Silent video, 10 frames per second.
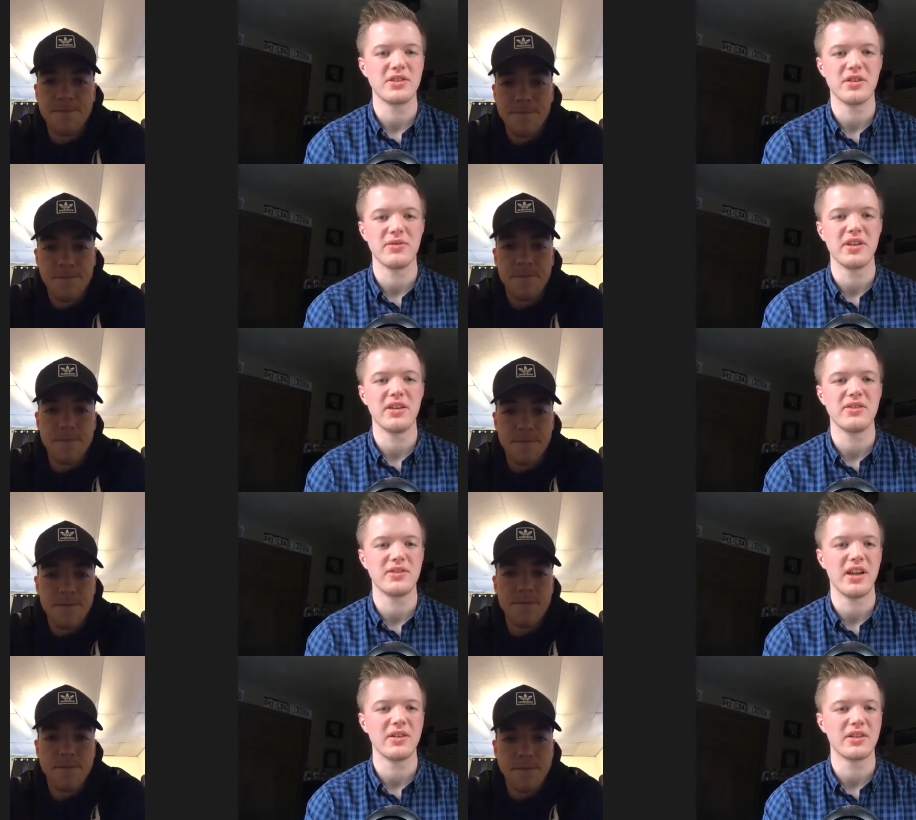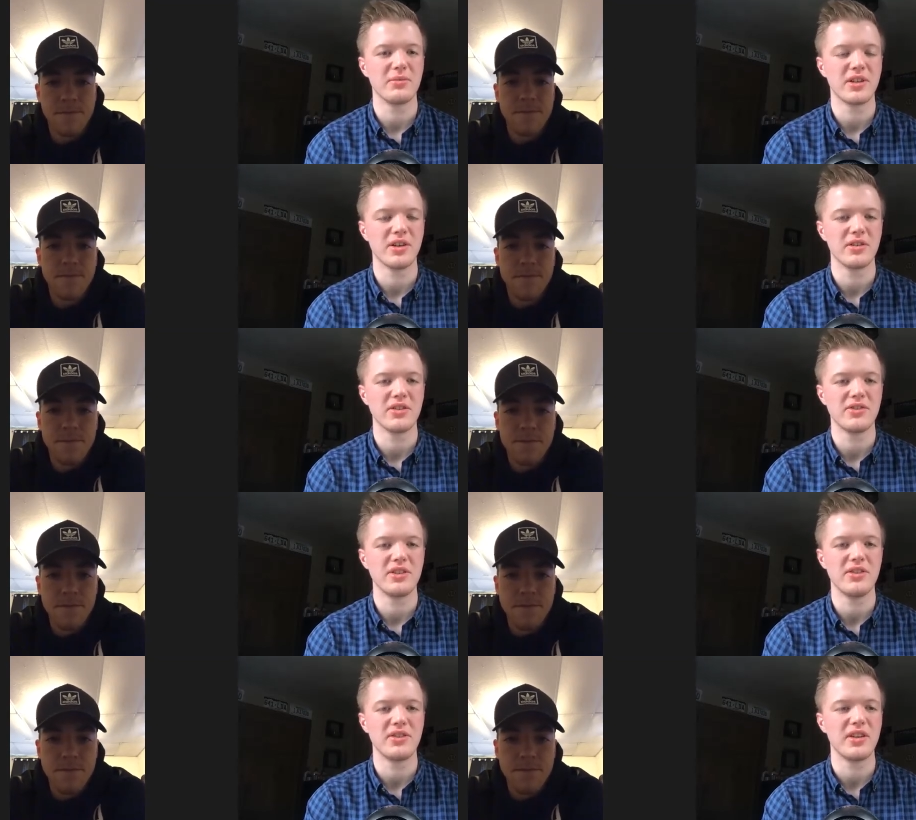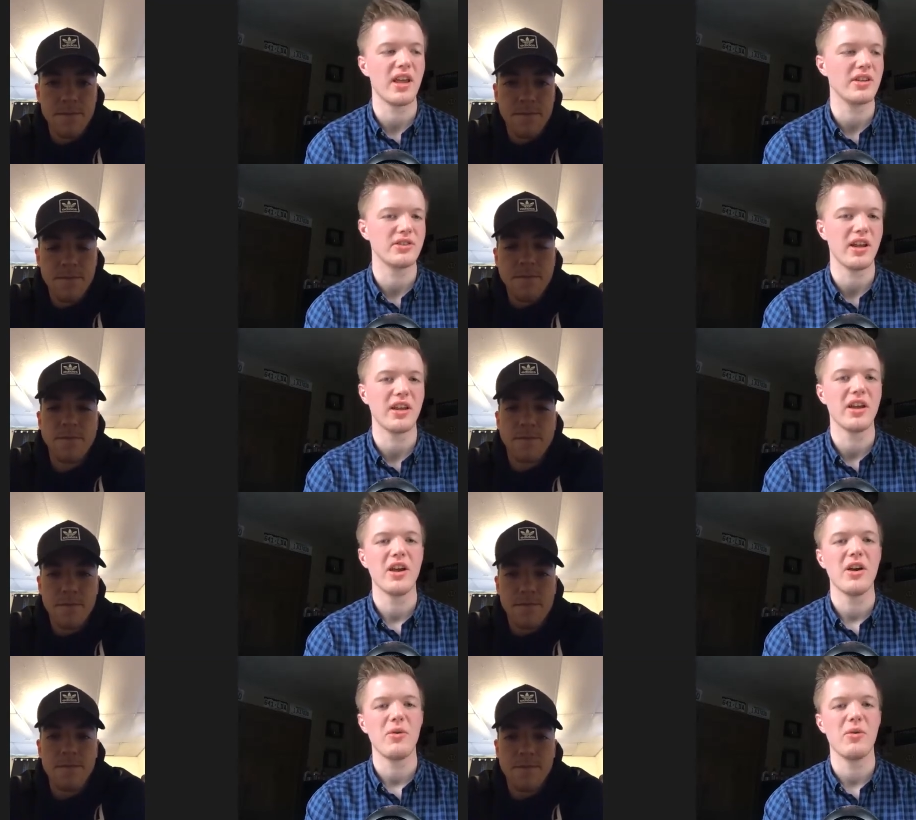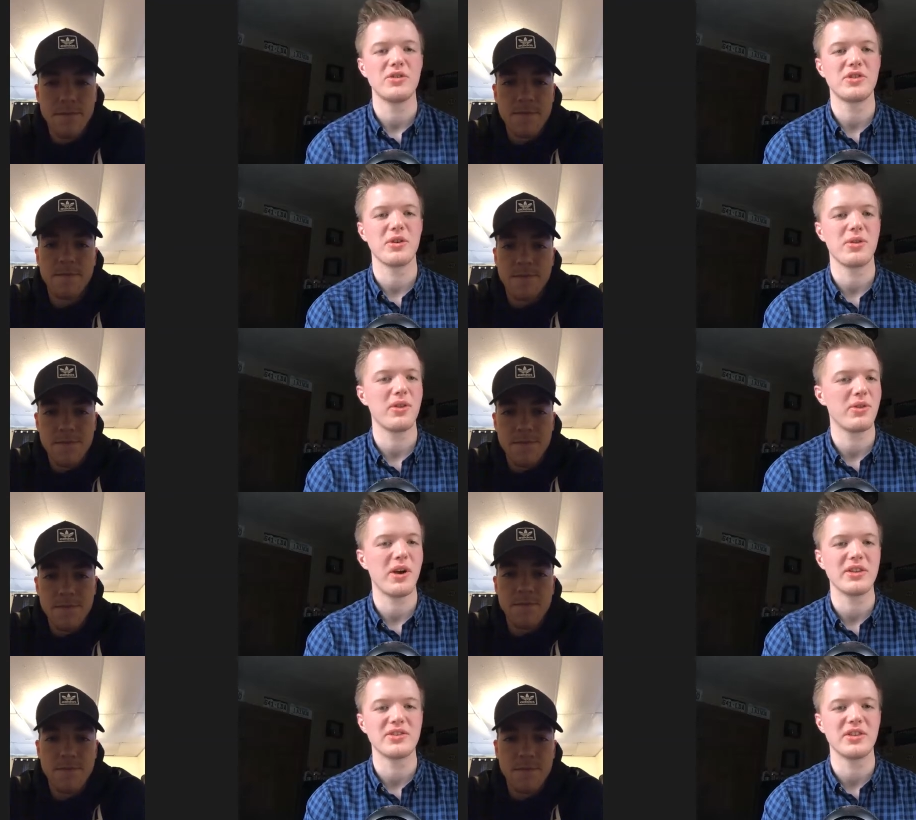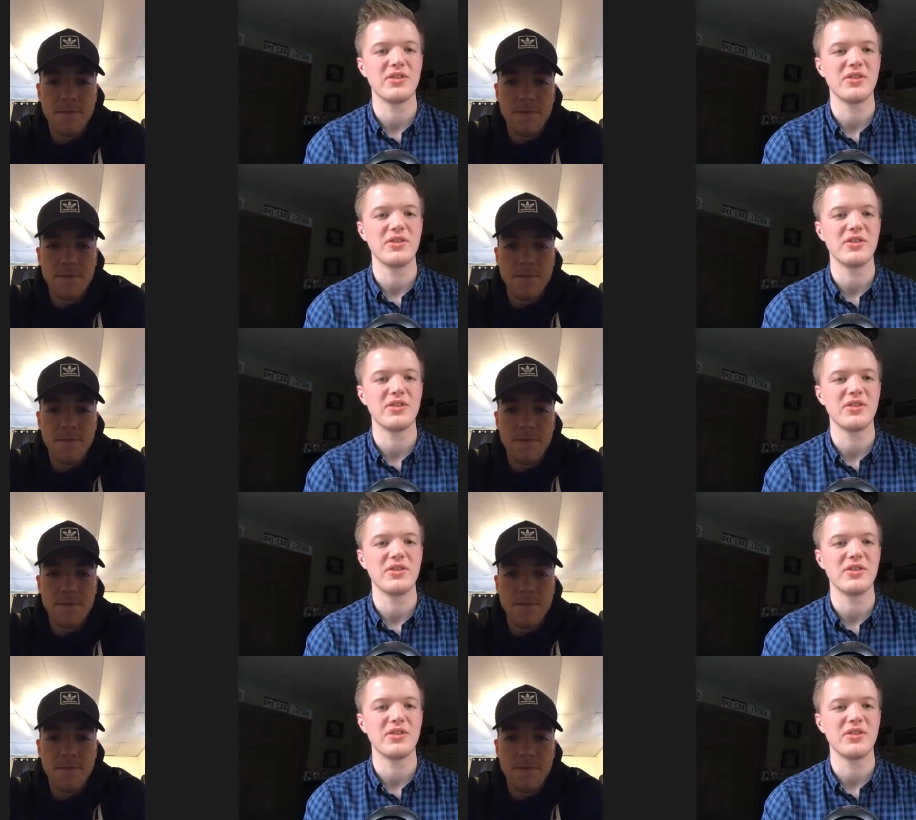Speaker 1: year of it. It's now going to be called the CCHA. What's your thoughts on the